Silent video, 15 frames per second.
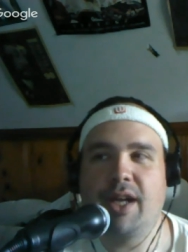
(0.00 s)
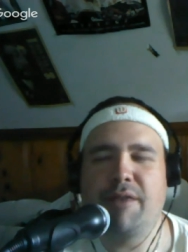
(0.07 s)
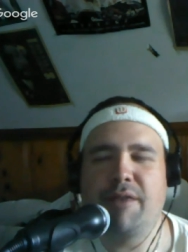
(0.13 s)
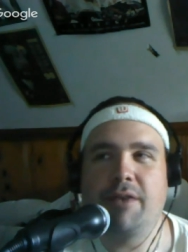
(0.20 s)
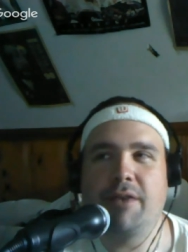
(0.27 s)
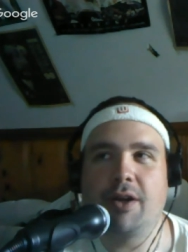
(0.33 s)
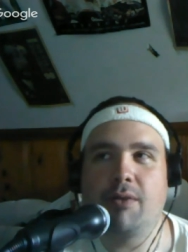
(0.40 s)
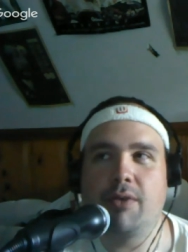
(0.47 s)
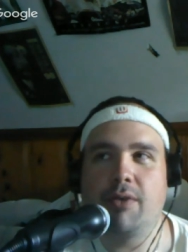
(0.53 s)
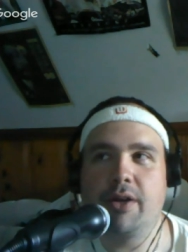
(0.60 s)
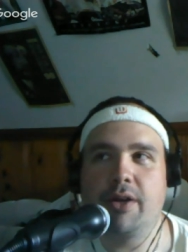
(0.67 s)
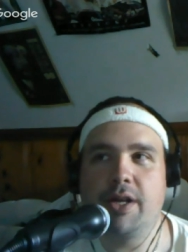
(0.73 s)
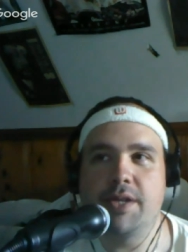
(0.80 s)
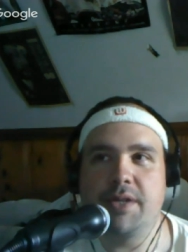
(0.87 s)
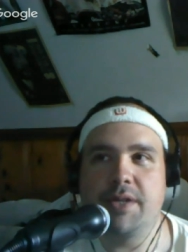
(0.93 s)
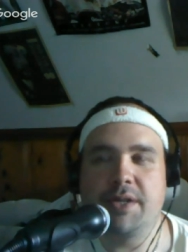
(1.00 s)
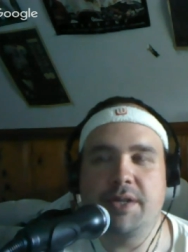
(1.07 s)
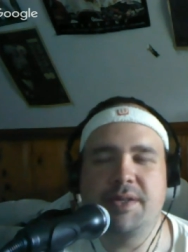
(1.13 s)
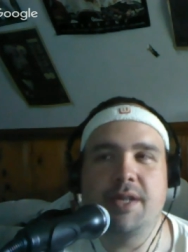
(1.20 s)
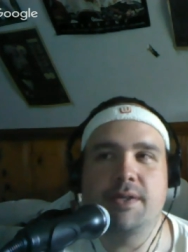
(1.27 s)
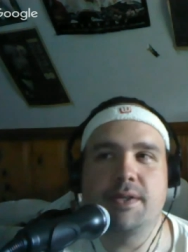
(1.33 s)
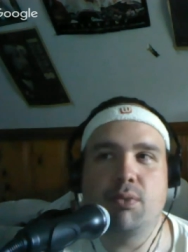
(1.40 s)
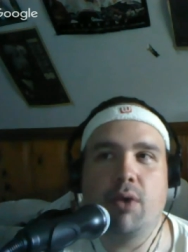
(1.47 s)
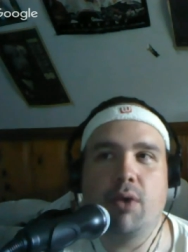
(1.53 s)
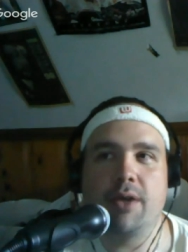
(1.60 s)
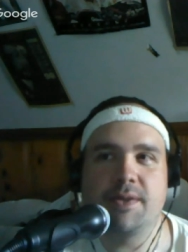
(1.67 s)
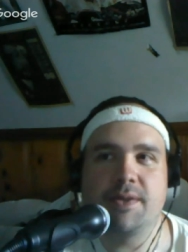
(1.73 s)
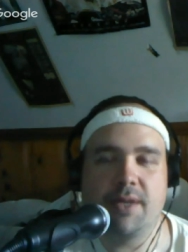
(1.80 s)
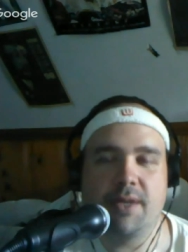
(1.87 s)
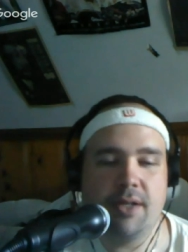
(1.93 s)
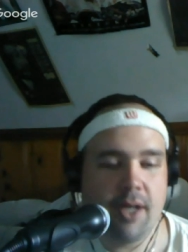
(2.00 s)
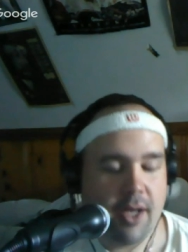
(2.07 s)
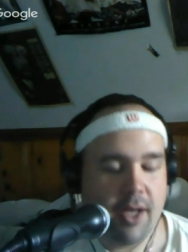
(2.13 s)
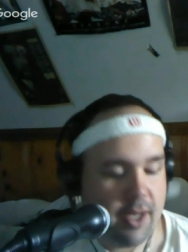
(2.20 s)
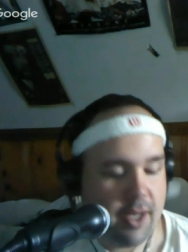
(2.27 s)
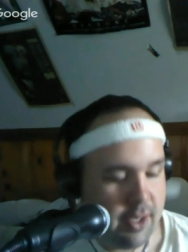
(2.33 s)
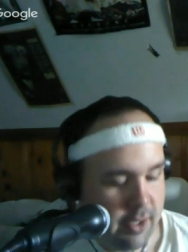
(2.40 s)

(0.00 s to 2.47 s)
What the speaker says: cannot figure out what it is. And he says Swanson.